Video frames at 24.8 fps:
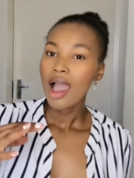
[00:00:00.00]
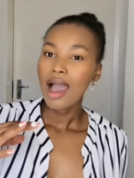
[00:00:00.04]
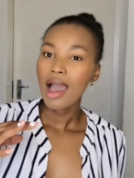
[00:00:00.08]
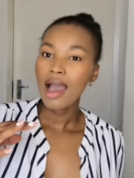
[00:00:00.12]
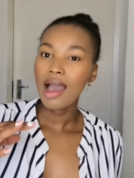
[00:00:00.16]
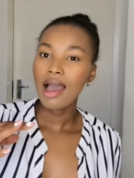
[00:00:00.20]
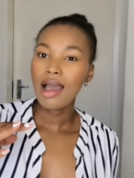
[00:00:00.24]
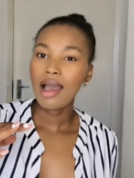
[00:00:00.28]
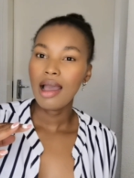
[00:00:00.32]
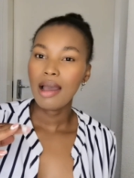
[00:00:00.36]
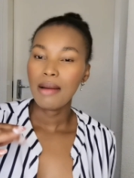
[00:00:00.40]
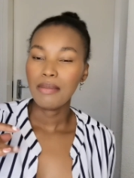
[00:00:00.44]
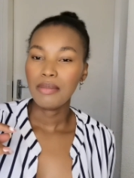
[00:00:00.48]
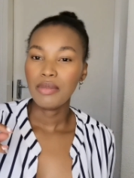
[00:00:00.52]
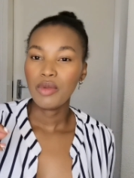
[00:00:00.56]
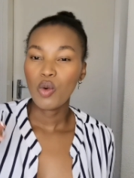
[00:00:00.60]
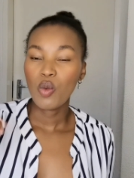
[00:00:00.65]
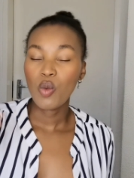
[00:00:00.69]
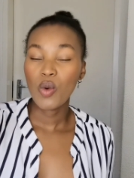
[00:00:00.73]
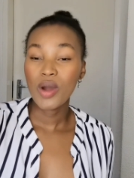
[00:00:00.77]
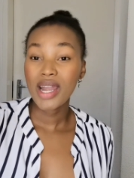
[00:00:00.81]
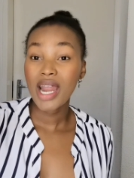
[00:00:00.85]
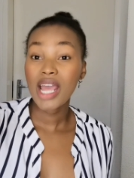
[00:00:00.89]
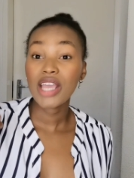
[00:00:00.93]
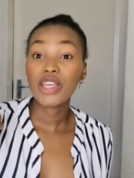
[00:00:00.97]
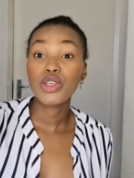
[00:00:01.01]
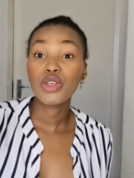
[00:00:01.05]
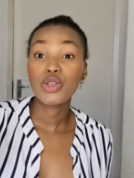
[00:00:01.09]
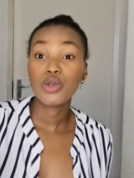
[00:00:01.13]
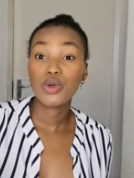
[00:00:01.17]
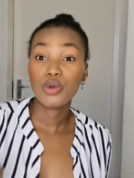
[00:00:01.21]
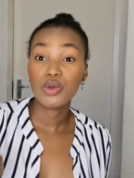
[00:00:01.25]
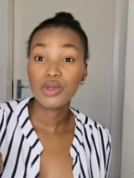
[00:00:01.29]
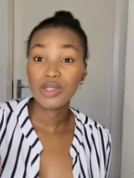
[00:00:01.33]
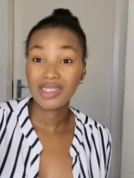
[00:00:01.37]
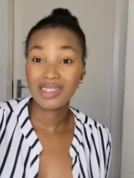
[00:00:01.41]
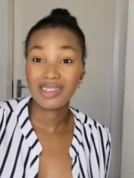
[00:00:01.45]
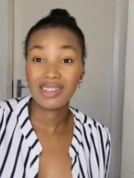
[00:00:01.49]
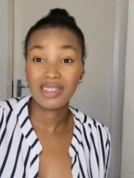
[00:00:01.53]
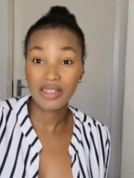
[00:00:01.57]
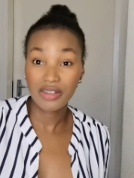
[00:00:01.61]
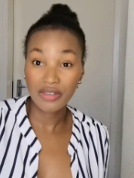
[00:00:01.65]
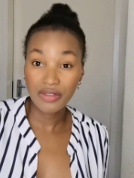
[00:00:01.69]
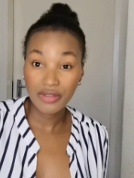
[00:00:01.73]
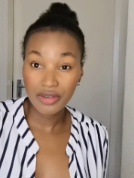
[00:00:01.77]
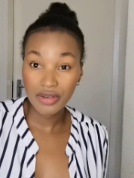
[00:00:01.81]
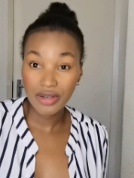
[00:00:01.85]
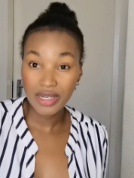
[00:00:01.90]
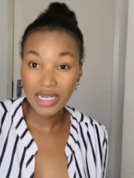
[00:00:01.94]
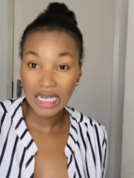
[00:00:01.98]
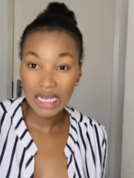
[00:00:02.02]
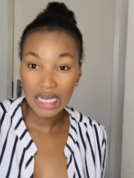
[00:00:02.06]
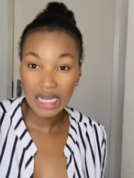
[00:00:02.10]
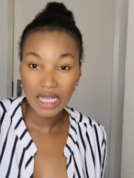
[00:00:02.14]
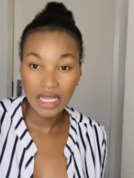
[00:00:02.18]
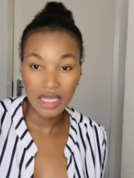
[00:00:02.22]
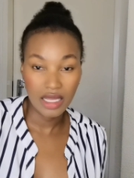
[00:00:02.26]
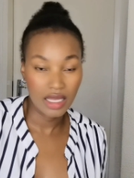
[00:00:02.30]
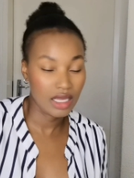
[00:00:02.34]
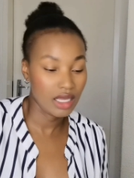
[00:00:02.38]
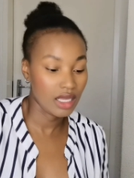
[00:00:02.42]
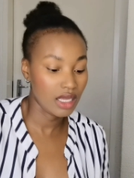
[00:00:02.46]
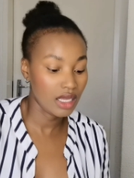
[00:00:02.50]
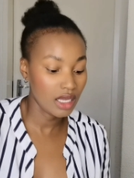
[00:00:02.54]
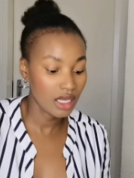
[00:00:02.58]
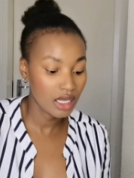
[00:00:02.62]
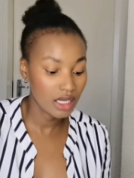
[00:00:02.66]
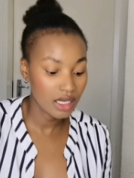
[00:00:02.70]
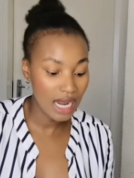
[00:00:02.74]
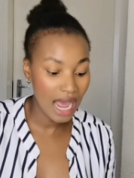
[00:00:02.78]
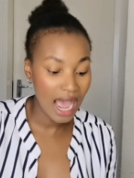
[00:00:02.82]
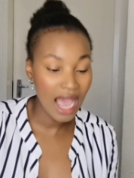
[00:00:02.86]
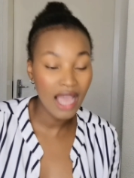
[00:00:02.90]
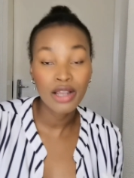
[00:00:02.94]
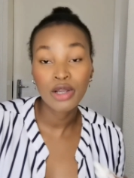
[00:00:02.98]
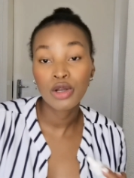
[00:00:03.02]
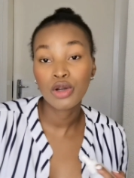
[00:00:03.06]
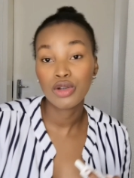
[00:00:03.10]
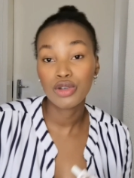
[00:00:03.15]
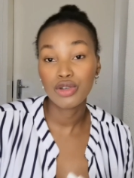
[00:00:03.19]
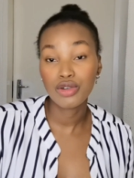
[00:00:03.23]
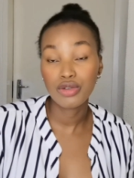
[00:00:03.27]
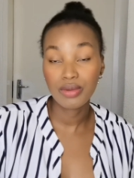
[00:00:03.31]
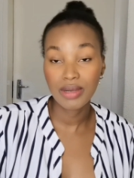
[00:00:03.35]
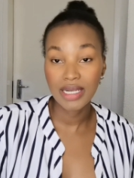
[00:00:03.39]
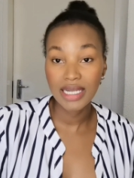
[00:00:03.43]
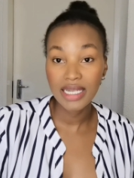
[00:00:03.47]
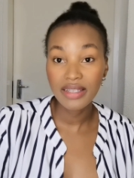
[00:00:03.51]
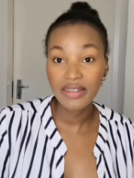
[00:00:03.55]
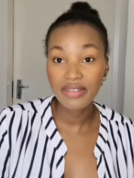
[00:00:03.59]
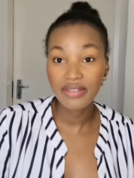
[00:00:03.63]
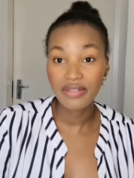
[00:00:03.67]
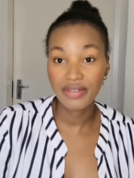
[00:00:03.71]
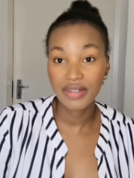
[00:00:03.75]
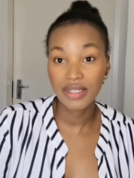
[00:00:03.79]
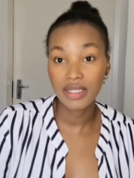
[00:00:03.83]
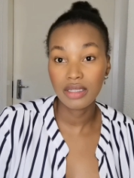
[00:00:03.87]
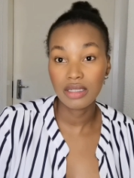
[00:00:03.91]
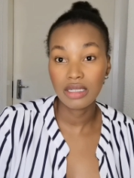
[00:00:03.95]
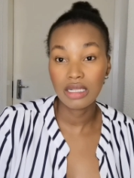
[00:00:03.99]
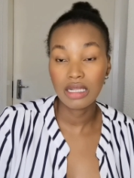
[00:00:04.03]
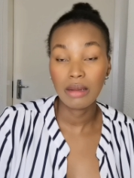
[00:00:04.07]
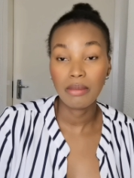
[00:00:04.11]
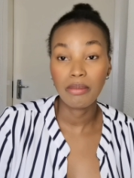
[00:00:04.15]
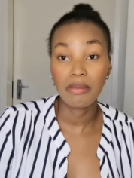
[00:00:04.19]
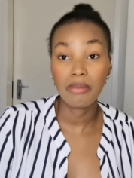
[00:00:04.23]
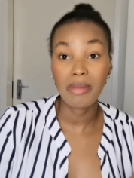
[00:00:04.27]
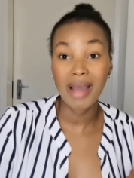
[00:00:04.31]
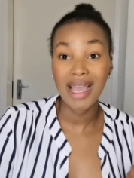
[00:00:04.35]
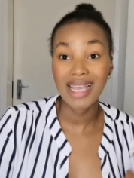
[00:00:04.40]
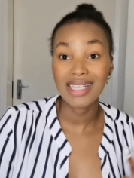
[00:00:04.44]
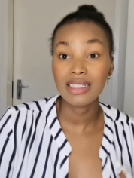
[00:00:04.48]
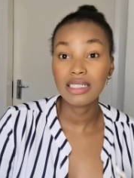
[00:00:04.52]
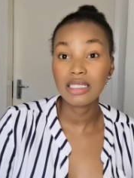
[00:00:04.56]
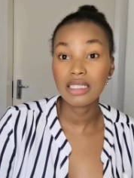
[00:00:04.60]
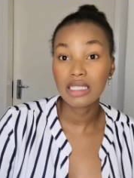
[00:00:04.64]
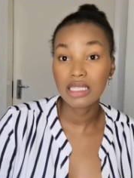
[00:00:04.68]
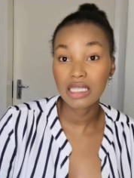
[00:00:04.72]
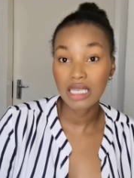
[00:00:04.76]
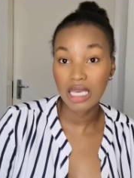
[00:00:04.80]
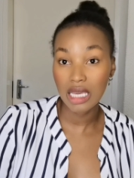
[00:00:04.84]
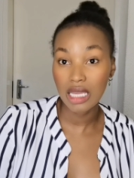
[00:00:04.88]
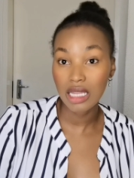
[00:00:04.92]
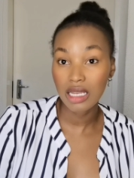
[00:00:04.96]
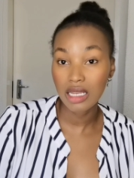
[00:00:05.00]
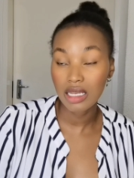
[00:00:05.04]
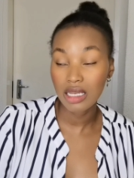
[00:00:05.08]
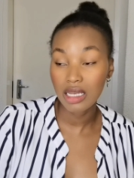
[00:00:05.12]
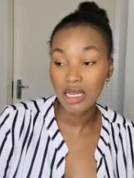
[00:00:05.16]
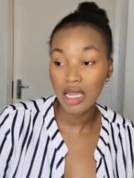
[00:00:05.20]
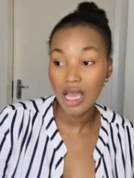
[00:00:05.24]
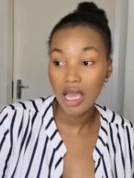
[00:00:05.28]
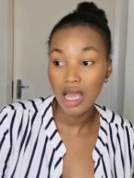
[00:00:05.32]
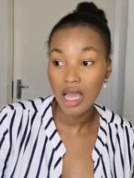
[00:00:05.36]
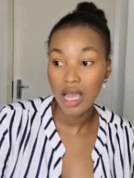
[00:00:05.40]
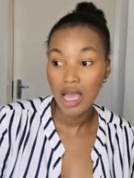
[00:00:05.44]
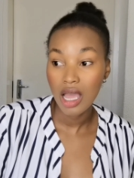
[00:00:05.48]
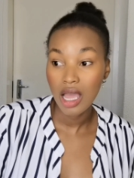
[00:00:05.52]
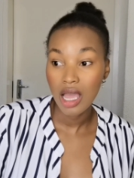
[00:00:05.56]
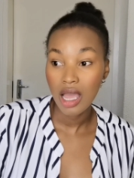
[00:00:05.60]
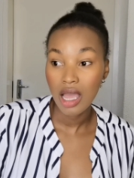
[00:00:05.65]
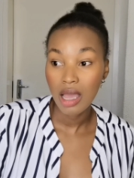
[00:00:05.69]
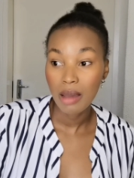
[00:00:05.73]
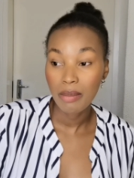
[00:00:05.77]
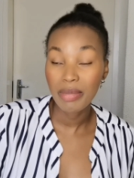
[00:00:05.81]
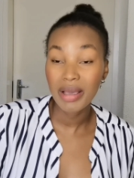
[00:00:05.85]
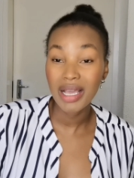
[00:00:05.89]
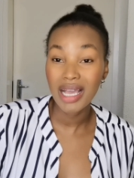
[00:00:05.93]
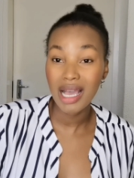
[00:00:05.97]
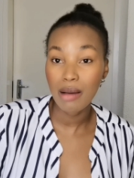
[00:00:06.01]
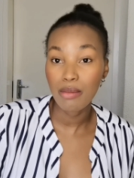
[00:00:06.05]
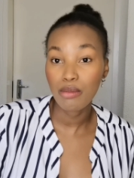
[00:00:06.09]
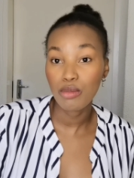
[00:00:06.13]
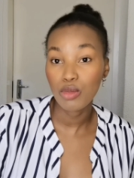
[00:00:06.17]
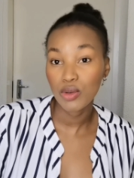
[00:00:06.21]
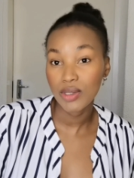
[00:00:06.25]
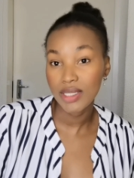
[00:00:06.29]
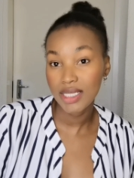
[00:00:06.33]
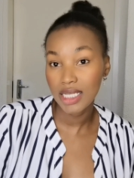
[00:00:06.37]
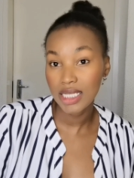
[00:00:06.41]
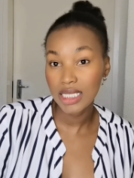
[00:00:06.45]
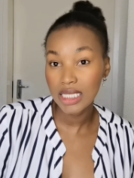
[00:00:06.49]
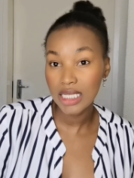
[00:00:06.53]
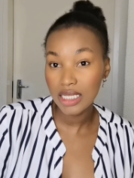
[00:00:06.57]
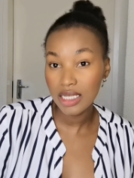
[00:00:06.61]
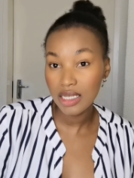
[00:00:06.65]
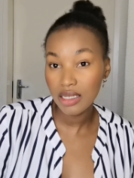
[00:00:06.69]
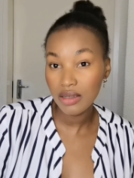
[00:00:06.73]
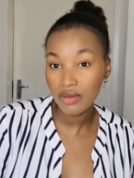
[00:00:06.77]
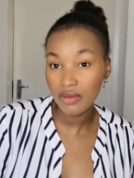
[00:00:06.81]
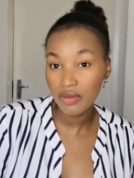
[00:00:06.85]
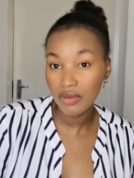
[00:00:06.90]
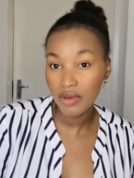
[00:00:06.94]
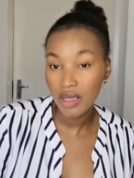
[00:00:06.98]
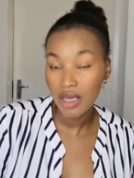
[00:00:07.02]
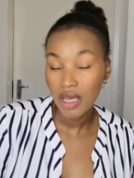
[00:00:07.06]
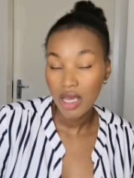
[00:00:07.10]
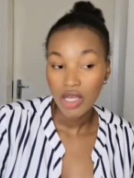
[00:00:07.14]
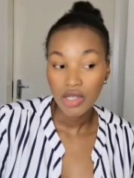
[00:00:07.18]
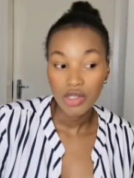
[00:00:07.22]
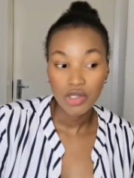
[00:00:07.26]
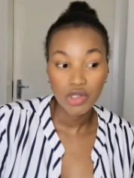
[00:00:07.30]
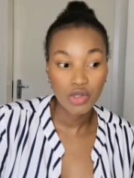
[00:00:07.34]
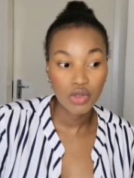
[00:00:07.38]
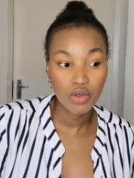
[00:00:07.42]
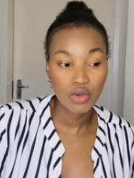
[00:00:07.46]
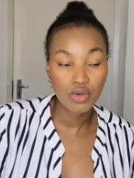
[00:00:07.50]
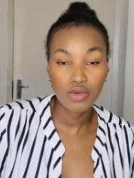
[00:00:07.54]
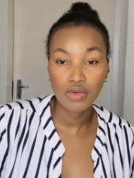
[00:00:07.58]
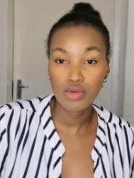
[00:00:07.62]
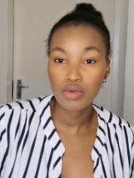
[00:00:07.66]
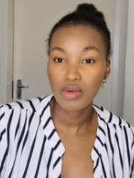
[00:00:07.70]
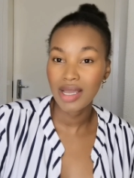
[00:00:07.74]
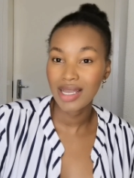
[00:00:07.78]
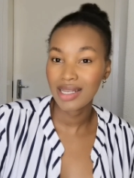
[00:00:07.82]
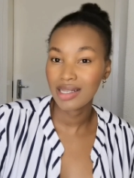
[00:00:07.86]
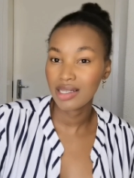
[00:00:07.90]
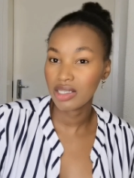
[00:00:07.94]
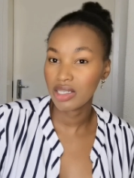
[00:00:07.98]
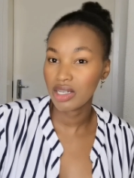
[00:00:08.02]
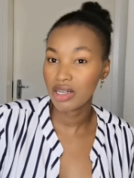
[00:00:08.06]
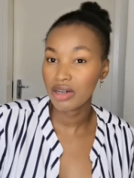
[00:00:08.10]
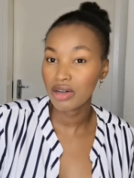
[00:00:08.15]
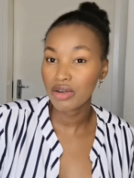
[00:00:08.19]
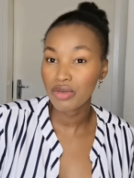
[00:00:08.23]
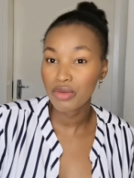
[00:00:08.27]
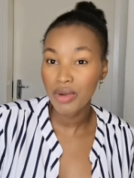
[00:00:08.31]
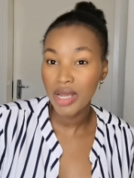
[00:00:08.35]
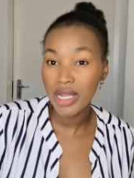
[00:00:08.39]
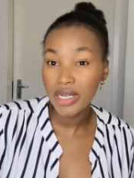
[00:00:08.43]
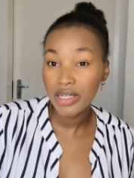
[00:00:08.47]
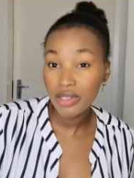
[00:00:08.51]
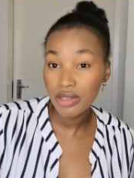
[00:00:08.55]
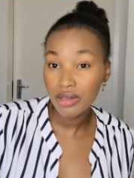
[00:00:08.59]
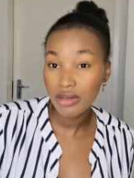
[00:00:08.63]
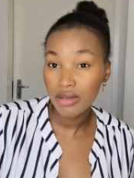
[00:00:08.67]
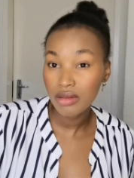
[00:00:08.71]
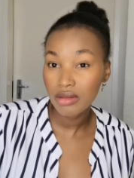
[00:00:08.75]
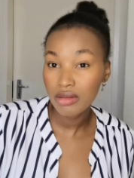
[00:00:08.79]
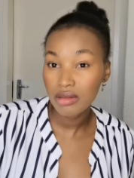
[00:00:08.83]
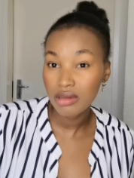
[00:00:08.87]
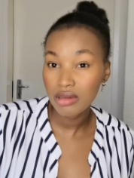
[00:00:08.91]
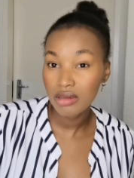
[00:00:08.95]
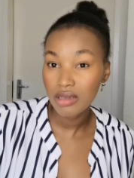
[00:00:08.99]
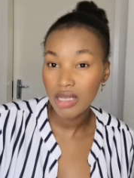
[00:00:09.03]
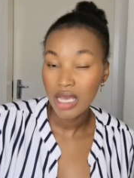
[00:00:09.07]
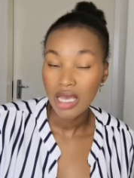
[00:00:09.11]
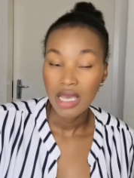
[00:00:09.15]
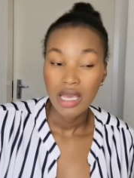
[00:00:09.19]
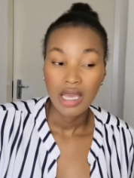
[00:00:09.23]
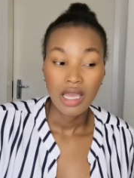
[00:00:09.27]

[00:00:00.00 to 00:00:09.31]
Um, when I use different, it I could really feel my skin become more sensitive to external radicals.